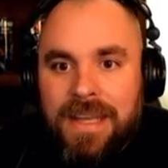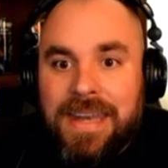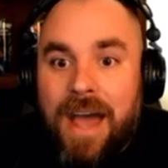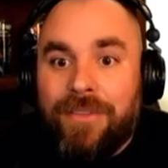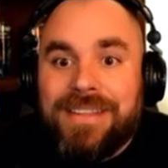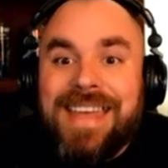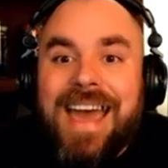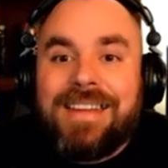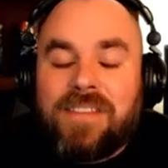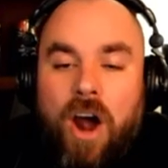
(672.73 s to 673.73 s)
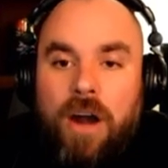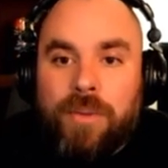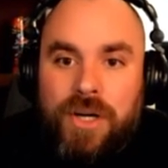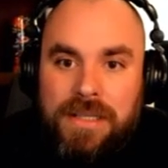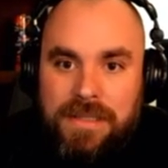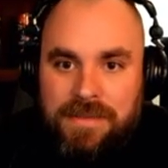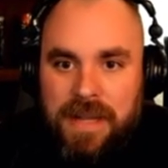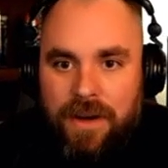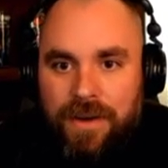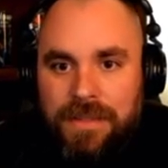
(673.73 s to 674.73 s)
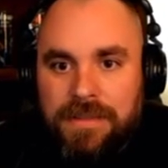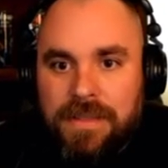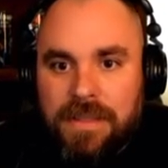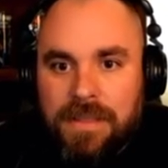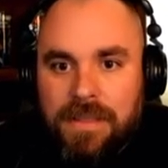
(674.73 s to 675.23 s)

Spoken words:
Now the dad is harboring this terrorist.